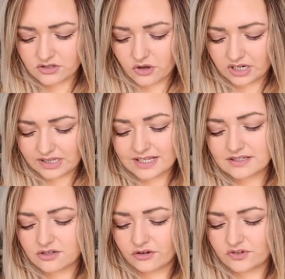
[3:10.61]
on a
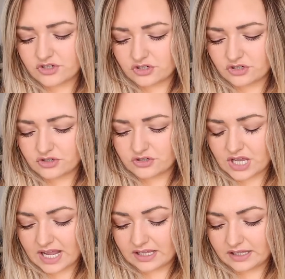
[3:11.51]
clean surface, use
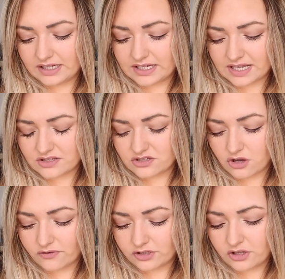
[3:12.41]
a clean and
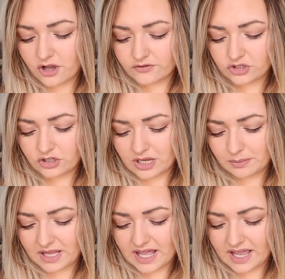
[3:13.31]
soft cloth to
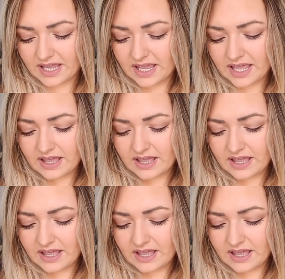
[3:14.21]
apply